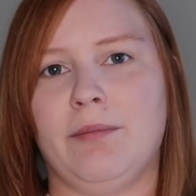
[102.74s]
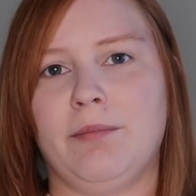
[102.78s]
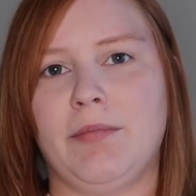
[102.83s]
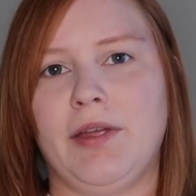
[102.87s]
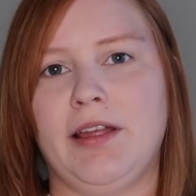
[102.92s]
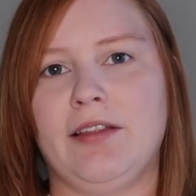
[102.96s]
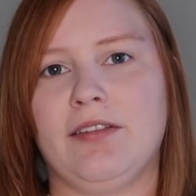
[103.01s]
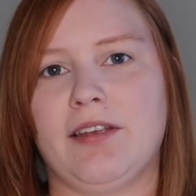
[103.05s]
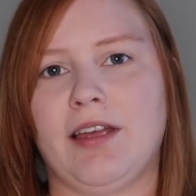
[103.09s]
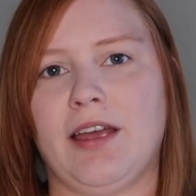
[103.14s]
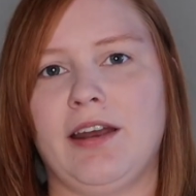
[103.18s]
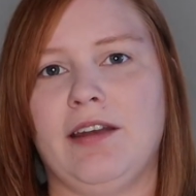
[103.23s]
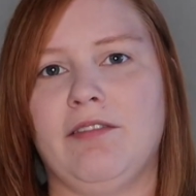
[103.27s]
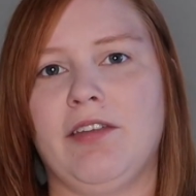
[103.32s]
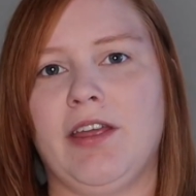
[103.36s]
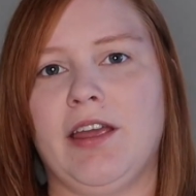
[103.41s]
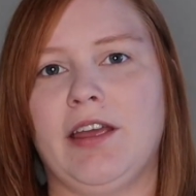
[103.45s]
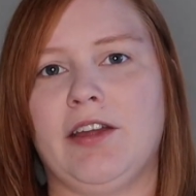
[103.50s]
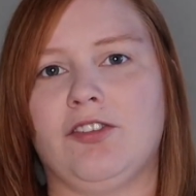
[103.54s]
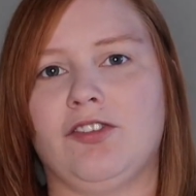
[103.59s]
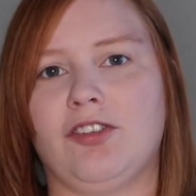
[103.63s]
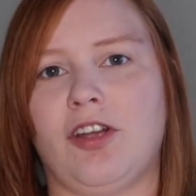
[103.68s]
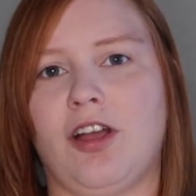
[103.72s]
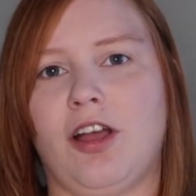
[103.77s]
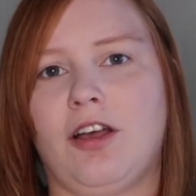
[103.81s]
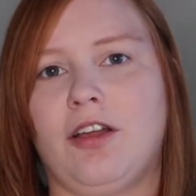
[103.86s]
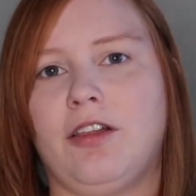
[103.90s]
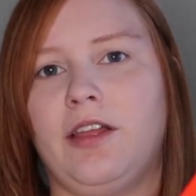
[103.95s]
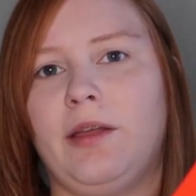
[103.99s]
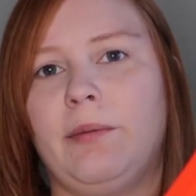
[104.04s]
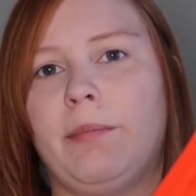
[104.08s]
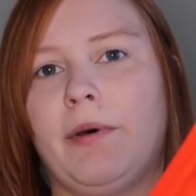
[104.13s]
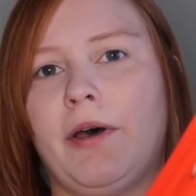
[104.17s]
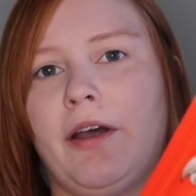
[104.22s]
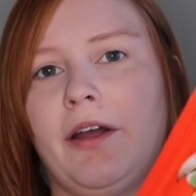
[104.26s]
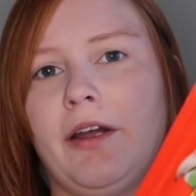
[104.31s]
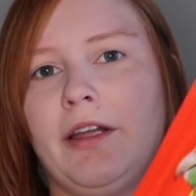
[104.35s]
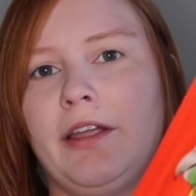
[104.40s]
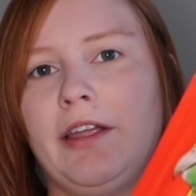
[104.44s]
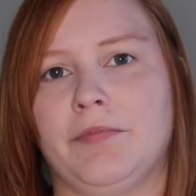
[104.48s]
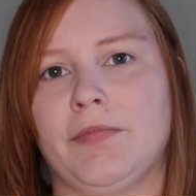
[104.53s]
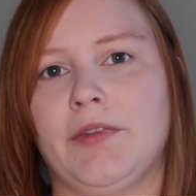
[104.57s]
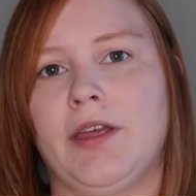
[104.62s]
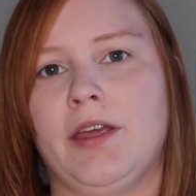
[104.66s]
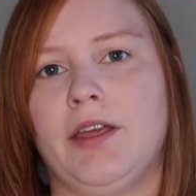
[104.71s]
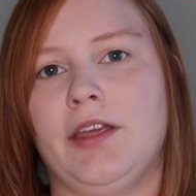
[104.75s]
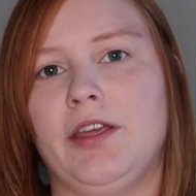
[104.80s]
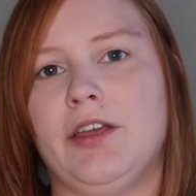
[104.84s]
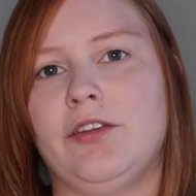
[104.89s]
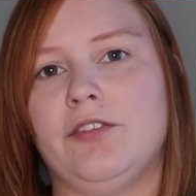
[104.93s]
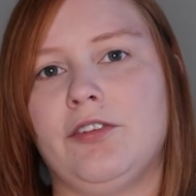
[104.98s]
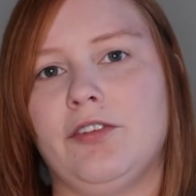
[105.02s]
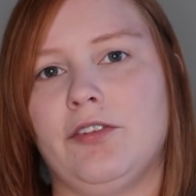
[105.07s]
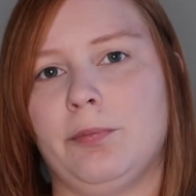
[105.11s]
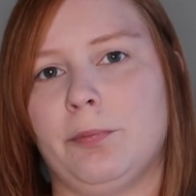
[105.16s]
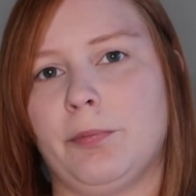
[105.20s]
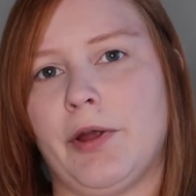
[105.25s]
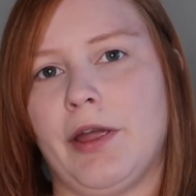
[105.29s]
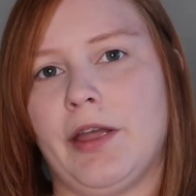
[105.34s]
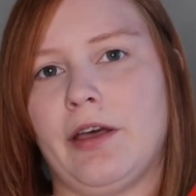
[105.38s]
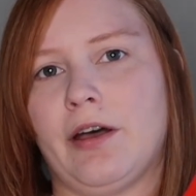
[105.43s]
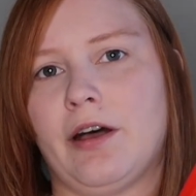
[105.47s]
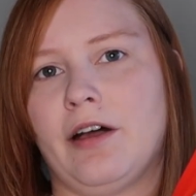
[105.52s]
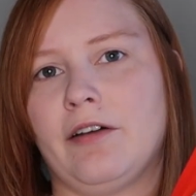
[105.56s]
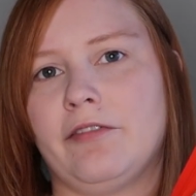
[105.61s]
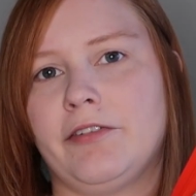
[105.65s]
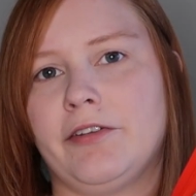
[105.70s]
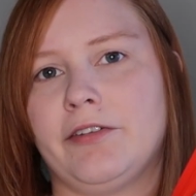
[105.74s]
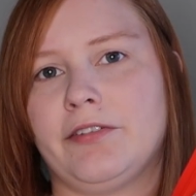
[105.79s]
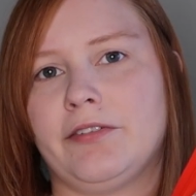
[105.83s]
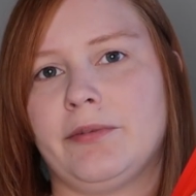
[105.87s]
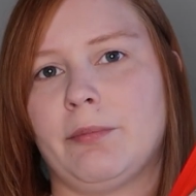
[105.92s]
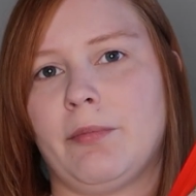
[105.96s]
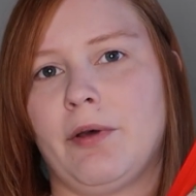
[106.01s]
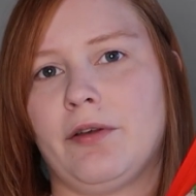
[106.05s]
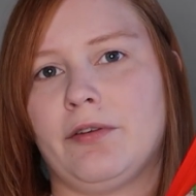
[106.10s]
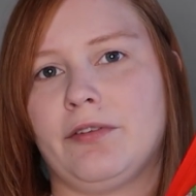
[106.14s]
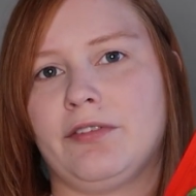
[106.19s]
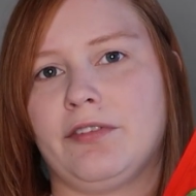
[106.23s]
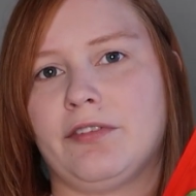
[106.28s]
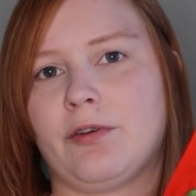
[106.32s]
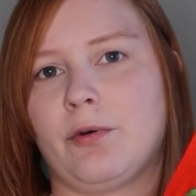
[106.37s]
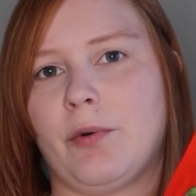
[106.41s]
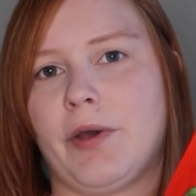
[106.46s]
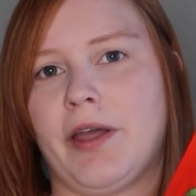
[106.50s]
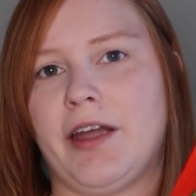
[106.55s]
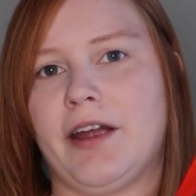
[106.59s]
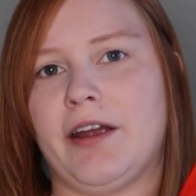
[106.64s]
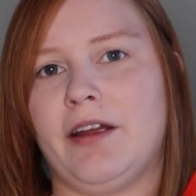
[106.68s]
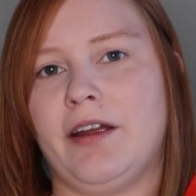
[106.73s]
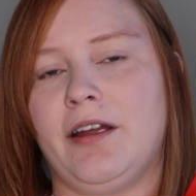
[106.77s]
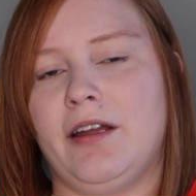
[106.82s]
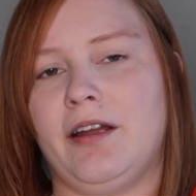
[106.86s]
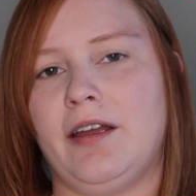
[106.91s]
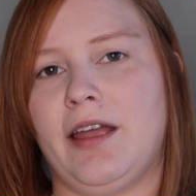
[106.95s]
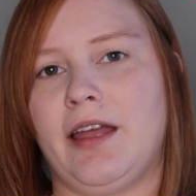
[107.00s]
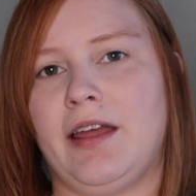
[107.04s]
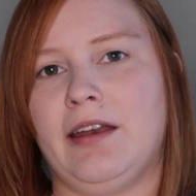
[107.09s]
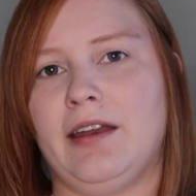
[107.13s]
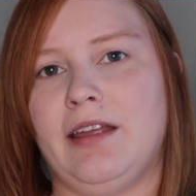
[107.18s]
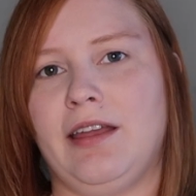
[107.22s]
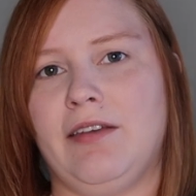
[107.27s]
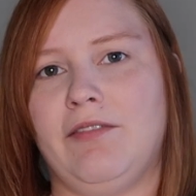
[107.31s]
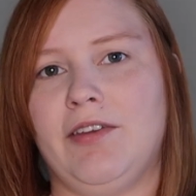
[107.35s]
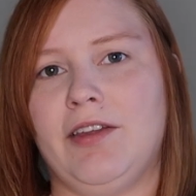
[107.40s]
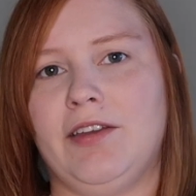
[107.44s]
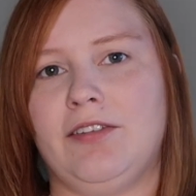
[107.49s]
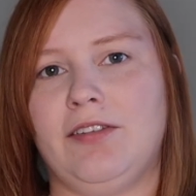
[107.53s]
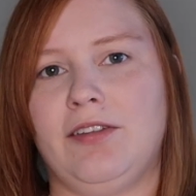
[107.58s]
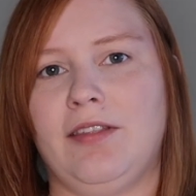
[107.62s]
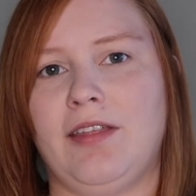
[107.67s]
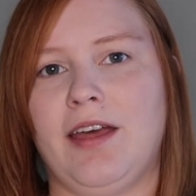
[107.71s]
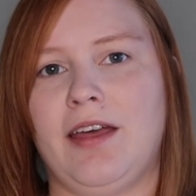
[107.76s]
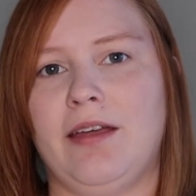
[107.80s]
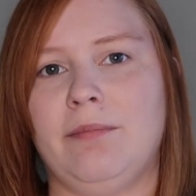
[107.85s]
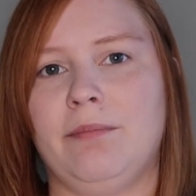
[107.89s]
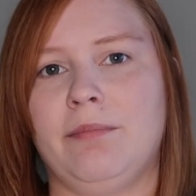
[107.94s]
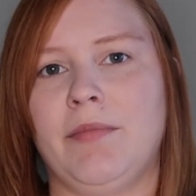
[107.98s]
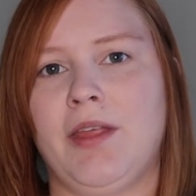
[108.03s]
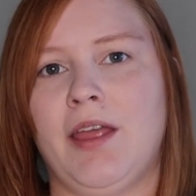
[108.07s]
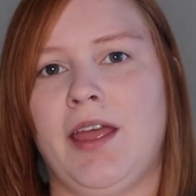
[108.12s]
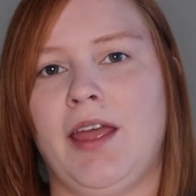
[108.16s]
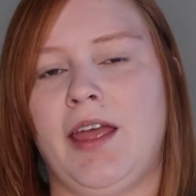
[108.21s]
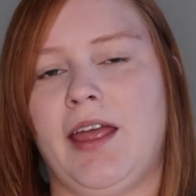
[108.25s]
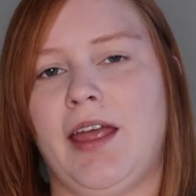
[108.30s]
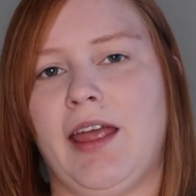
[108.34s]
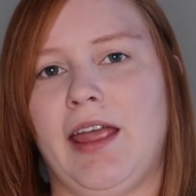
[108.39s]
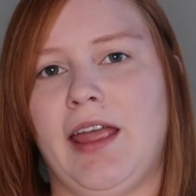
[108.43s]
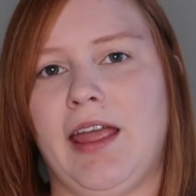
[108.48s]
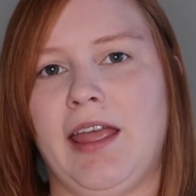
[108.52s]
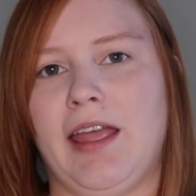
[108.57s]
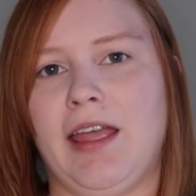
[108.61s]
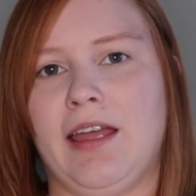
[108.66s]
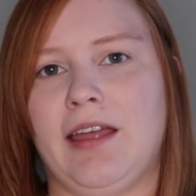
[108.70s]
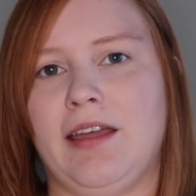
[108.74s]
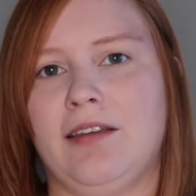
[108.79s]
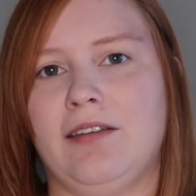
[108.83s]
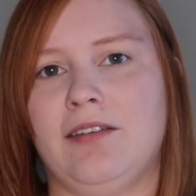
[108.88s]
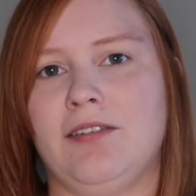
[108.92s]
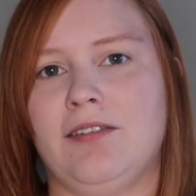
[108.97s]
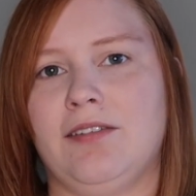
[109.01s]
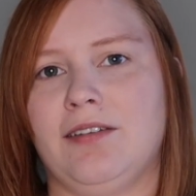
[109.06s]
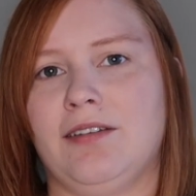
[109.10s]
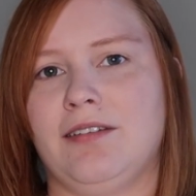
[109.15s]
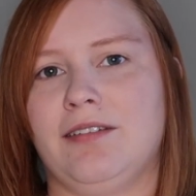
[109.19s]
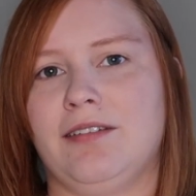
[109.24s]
It's kind of like a chocolate bar. You just break off a small square and give it to them. And